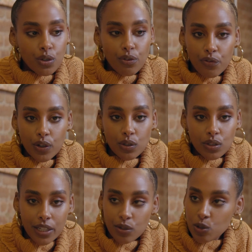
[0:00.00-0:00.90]
Do you feel
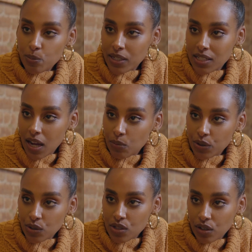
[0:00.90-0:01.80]
like you spent time with
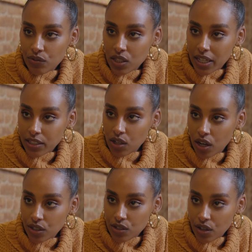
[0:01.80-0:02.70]
yourself to like
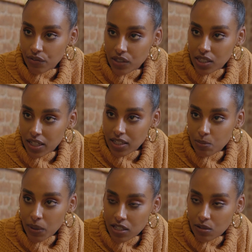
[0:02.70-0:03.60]
talk yourself into that
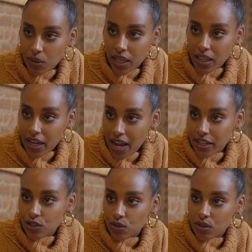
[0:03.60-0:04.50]
space of being like, I can do